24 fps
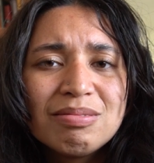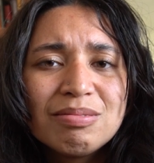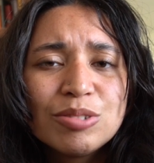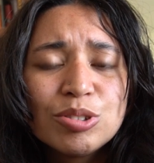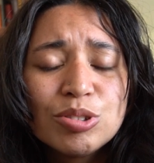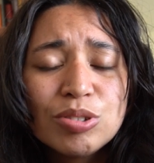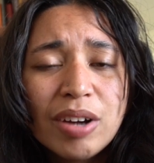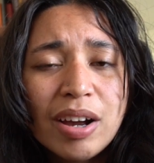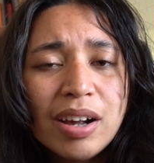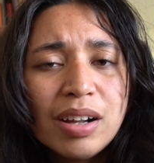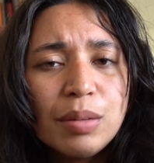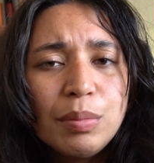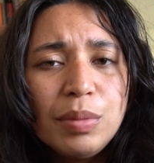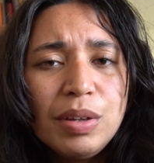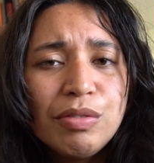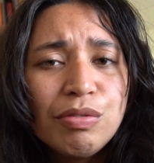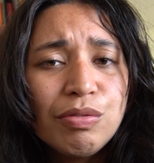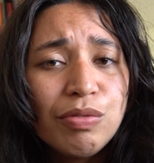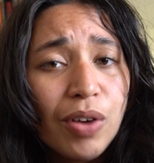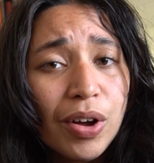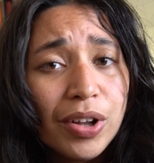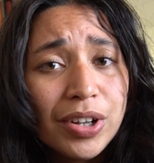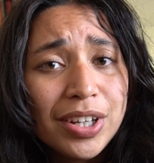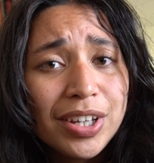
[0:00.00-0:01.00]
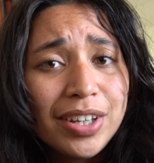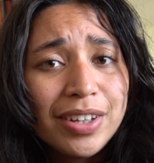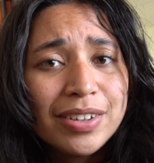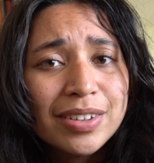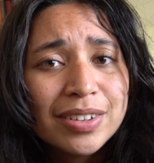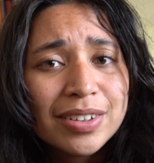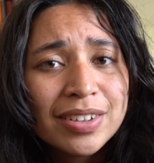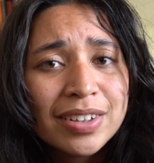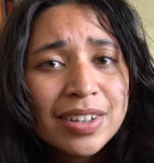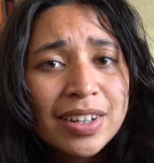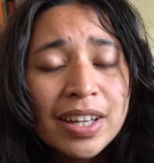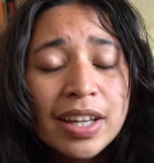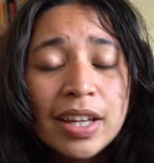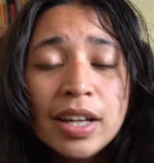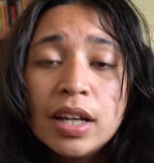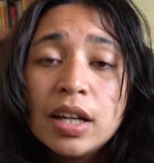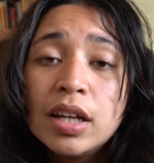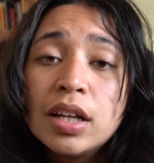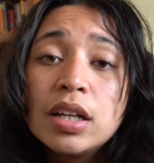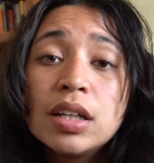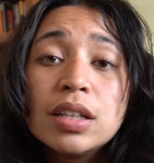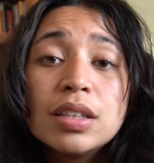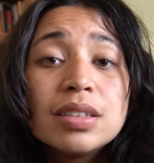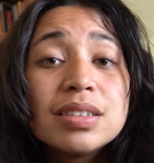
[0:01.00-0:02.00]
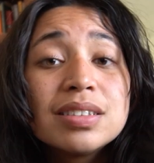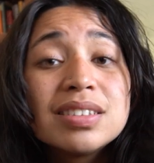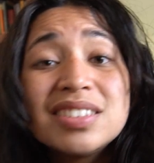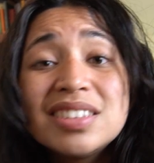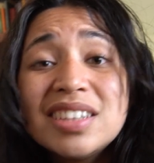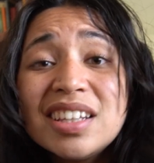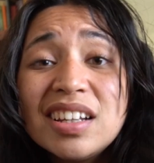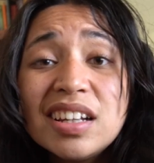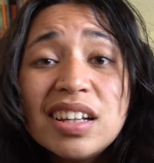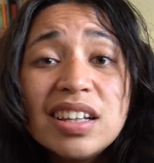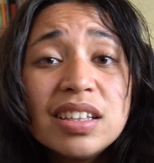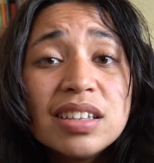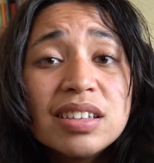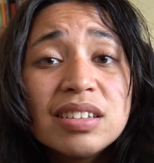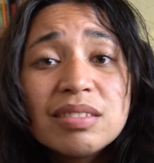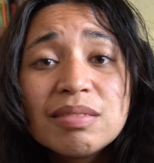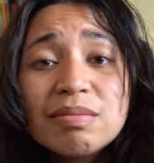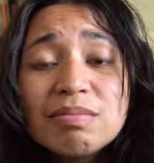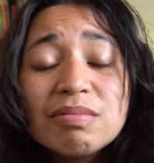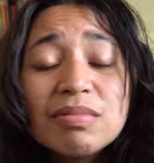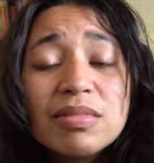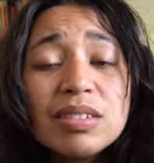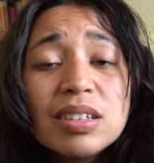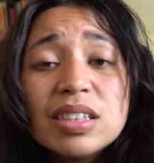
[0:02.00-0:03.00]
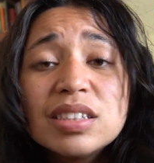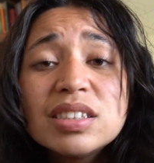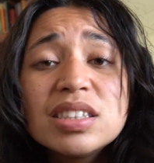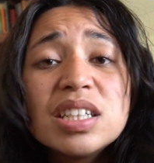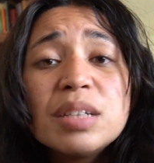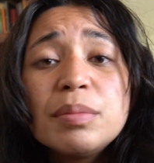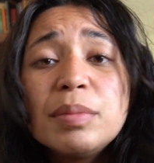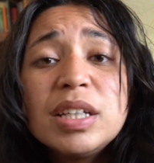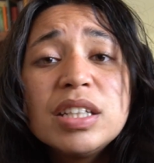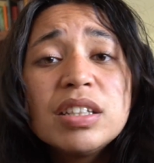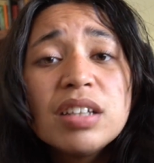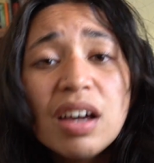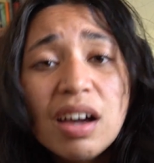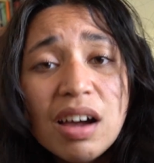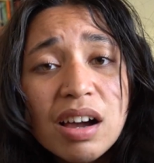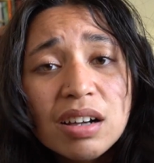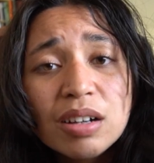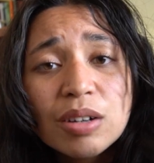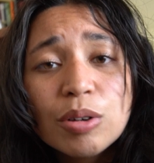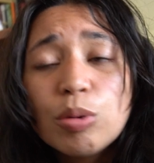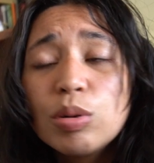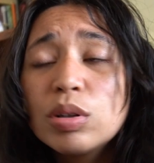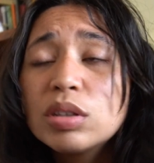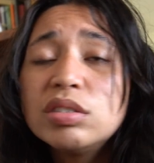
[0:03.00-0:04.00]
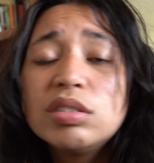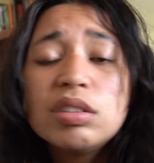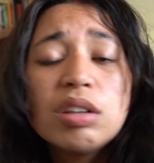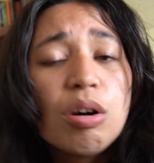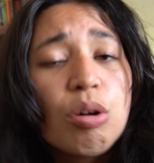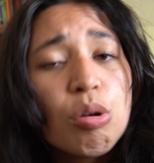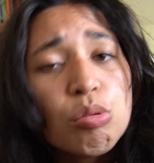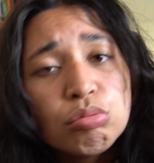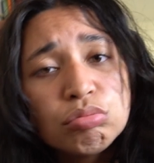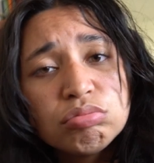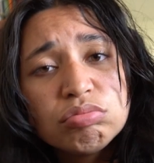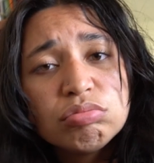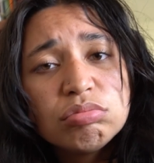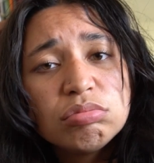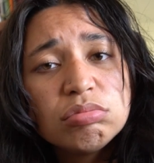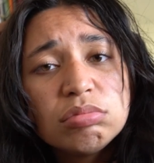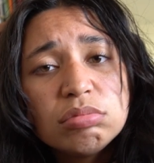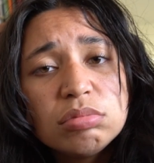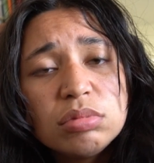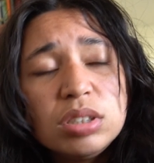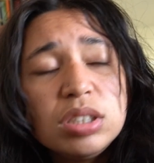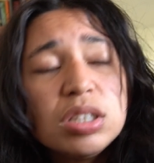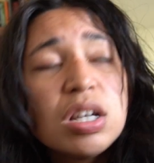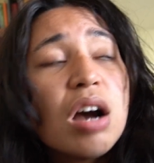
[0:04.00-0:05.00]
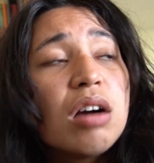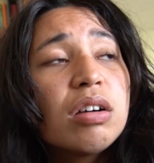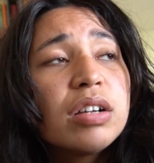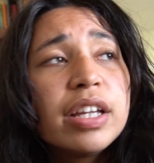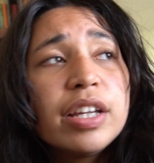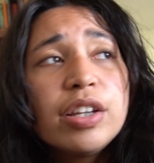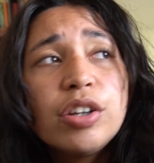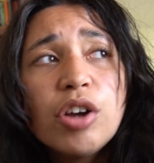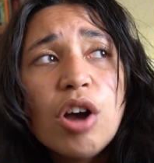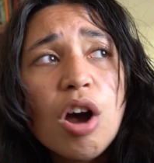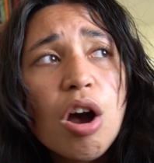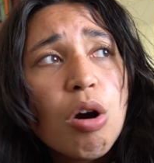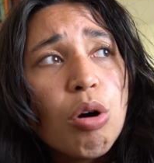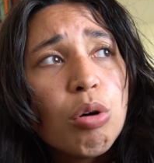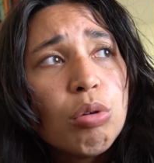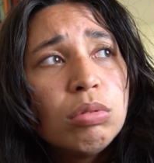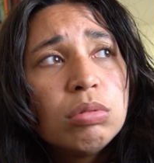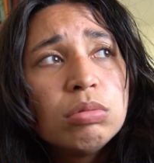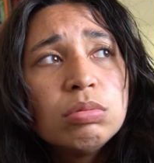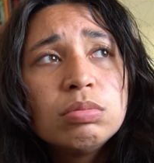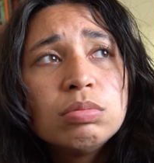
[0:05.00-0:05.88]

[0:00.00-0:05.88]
trying to be funny. Sit and listen to me talk or don't. Y'all can go.